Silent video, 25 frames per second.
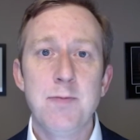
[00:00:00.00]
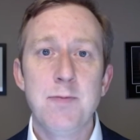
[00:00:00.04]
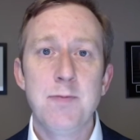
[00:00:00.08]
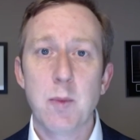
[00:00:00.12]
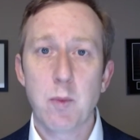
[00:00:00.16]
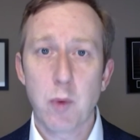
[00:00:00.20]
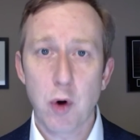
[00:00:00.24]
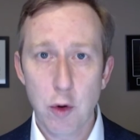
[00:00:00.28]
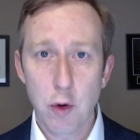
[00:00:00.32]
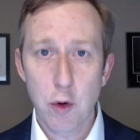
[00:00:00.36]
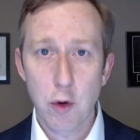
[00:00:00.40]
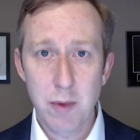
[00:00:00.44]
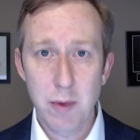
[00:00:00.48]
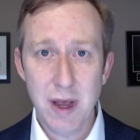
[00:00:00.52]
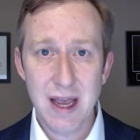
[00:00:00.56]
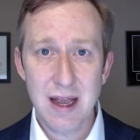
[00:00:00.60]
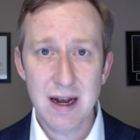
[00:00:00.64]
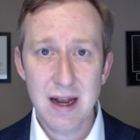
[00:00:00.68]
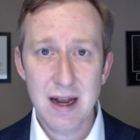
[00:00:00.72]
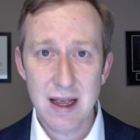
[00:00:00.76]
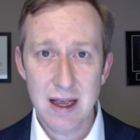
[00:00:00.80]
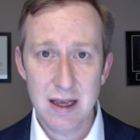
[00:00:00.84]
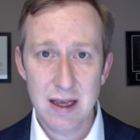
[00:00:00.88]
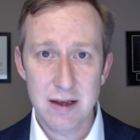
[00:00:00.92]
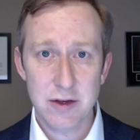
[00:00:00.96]
And
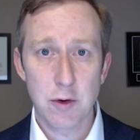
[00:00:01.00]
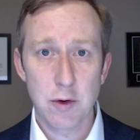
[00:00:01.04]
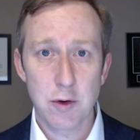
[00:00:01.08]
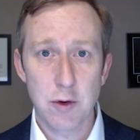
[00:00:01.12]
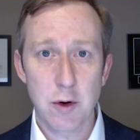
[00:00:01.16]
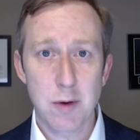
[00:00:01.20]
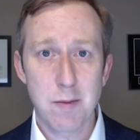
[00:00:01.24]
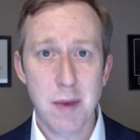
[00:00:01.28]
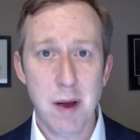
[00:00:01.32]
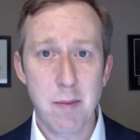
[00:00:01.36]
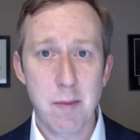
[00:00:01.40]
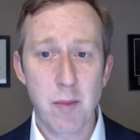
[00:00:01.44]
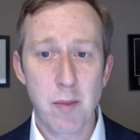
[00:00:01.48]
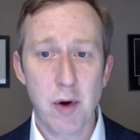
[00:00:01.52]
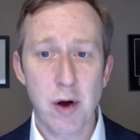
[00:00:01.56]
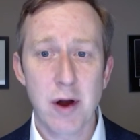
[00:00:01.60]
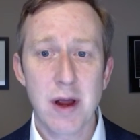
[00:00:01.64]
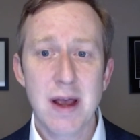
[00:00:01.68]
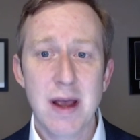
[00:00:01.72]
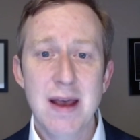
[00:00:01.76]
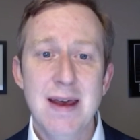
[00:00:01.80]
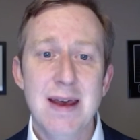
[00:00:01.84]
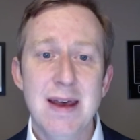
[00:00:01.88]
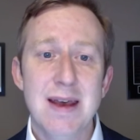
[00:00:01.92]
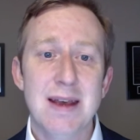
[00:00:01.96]
probate, as you
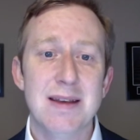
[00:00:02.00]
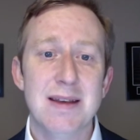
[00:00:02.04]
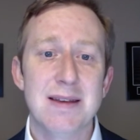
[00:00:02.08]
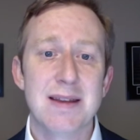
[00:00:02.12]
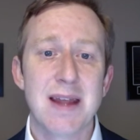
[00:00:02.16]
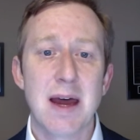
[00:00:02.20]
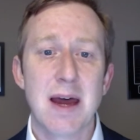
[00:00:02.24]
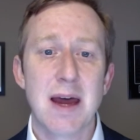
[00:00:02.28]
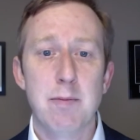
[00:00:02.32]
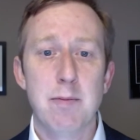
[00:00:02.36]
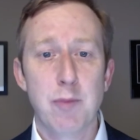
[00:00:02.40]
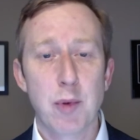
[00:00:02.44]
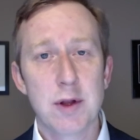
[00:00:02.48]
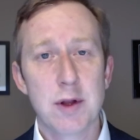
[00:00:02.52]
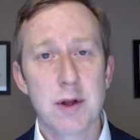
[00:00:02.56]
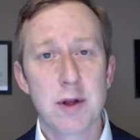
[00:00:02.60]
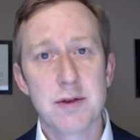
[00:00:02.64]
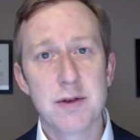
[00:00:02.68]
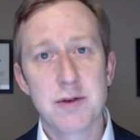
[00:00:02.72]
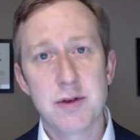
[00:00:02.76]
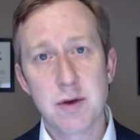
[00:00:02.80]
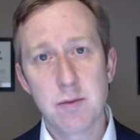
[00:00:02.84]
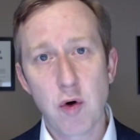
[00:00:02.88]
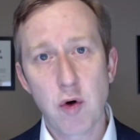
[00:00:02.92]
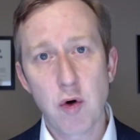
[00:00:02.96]
remember, is that
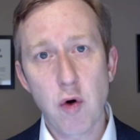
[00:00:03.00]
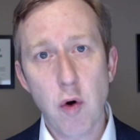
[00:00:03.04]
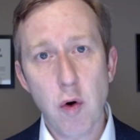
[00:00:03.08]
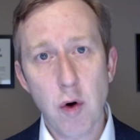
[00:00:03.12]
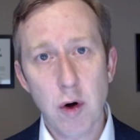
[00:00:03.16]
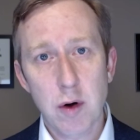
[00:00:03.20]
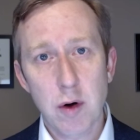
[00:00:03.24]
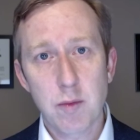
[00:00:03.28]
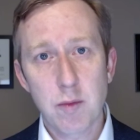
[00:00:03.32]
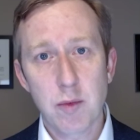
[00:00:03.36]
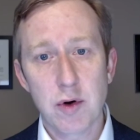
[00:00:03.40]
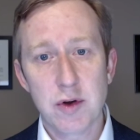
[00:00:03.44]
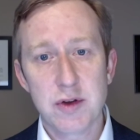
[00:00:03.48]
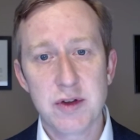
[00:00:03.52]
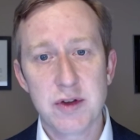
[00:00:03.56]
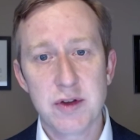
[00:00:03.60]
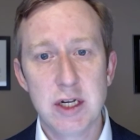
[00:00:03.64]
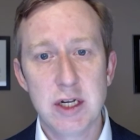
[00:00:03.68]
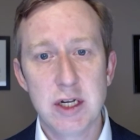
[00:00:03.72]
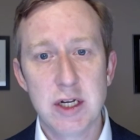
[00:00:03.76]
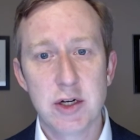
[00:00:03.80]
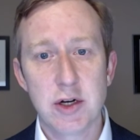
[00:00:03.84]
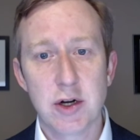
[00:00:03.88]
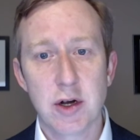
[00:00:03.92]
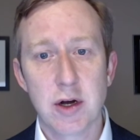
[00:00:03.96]
burdensome court
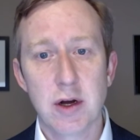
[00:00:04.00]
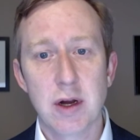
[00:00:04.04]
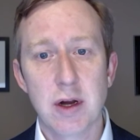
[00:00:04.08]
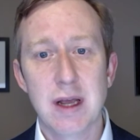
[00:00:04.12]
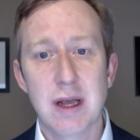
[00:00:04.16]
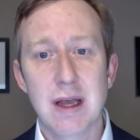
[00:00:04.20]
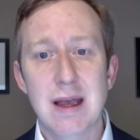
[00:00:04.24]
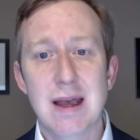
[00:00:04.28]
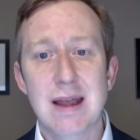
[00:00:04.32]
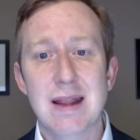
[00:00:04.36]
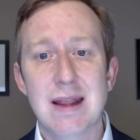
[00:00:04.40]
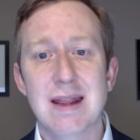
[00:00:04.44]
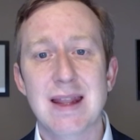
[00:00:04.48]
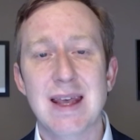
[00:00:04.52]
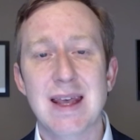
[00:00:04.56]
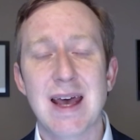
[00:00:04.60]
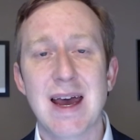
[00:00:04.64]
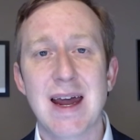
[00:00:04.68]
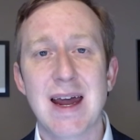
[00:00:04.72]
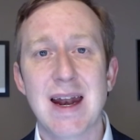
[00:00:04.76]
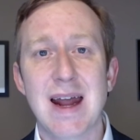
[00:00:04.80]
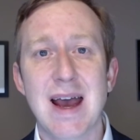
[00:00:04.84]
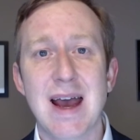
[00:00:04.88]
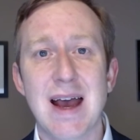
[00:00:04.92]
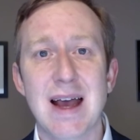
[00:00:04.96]
procedure
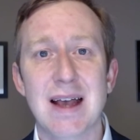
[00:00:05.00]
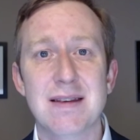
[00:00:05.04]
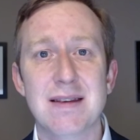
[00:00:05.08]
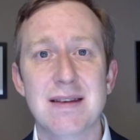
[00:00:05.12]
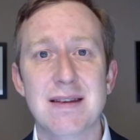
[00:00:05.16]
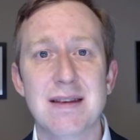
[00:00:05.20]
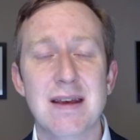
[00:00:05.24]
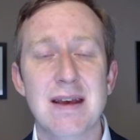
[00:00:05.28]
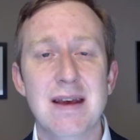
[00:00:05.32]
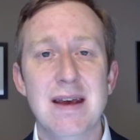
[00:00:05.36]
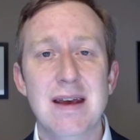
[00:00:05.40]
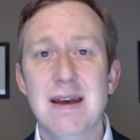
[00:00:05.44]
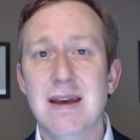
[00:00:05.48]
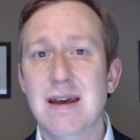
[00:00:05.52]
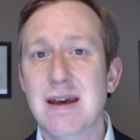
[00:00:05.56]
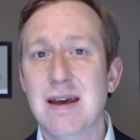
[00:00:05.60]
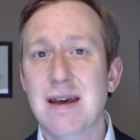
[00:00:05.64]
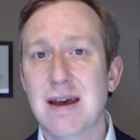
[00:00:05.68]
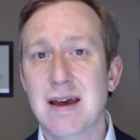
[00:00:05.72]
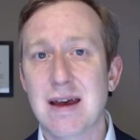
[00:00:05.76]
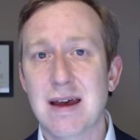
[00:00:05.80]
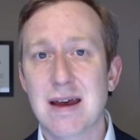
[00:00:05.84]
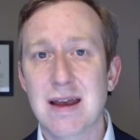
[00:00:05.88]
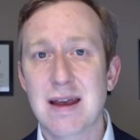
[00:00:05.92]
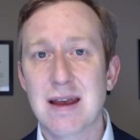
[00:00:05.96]
that has
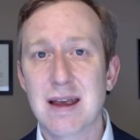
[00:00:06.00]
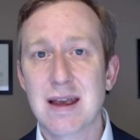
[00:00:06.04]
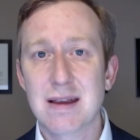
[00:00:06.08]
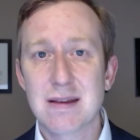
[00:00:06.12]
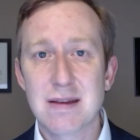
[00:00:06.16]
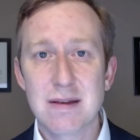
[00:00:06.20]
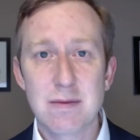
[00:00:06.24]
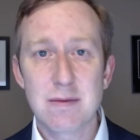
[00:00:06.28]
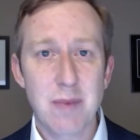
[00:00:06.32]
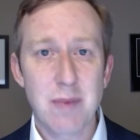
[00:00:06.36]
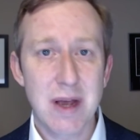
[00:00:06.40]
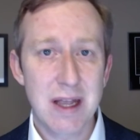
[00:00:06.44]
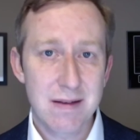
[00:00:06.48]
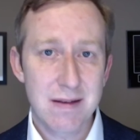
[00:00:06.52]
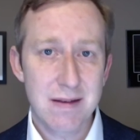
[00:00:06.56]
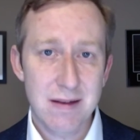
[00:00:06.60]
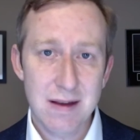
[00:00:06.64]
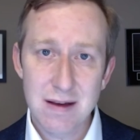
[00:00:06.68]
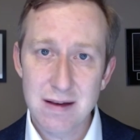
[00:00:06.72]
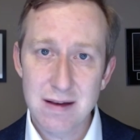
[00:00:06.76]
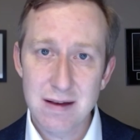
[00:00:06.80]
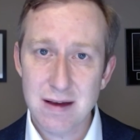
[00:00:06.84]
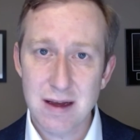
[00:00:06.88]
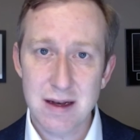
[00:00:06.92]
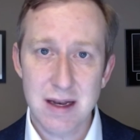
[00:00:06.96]

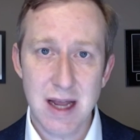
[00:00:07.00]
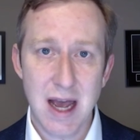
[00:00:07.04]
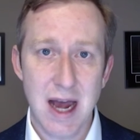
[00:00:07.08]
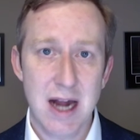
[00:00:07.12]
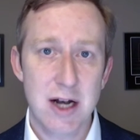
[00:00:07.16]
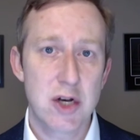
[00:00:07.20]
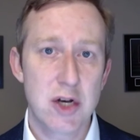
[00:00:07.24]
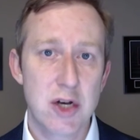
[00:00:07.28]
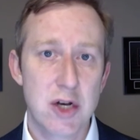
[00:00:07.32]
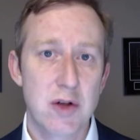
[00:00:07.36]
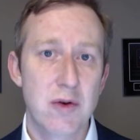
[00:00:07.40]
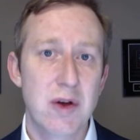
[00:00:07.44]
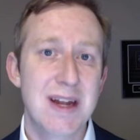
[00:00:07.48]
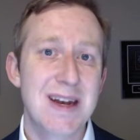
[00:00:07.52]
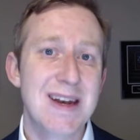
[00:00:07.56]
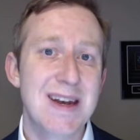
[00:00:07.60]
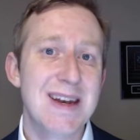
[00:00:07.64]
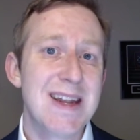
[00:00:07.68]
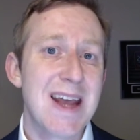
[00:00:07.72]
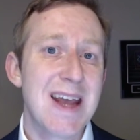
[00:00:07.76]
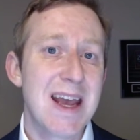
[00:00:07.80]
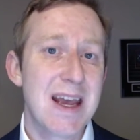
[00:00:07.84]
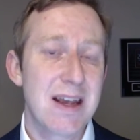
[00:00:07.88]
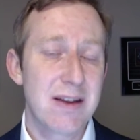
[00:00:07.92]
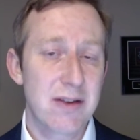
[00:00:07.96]
expenses attached to it
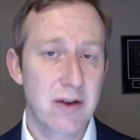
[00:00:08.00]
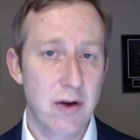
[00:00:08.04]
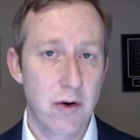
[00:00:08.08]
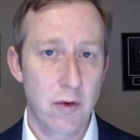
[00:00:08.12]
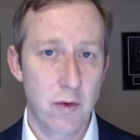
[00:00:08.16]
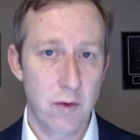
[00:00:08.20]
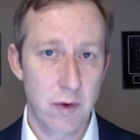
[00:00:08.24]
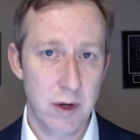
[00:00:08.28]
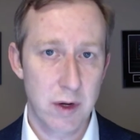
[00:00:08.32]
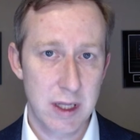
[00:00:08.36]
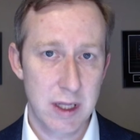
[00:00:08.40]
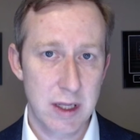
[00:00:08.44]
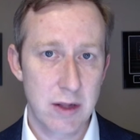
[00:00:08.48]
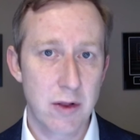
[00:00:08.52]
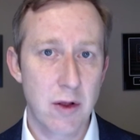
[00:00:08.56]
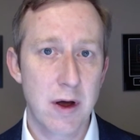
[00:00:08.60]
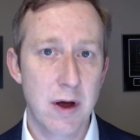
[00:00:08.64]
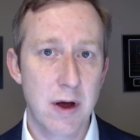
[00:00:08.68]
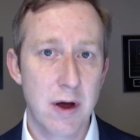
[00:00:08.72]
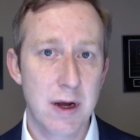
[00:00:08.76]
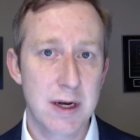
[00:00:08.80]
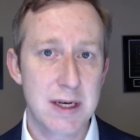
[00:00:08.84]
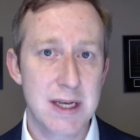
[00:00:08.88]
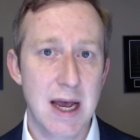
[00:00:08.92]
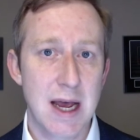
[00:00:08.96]
and takes a really
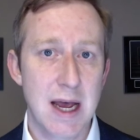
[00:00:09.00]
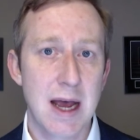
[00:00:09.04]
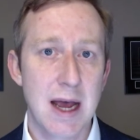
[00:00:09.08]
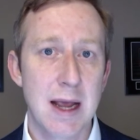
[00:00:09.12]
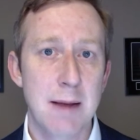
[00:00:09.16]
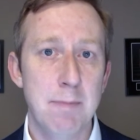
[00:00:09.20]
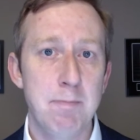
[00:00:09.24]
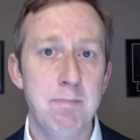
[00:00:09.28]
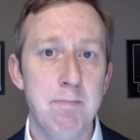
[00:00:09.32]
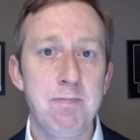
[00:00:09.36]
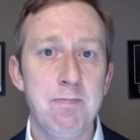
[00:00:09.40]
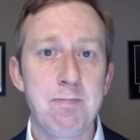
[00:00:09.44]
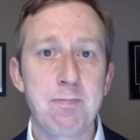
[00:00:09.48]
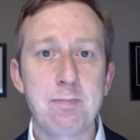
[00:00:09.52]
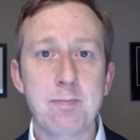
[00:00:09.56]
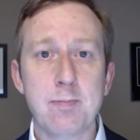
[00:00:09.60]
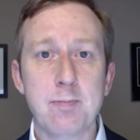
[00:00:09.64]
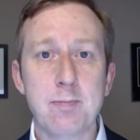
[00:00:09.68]
long time.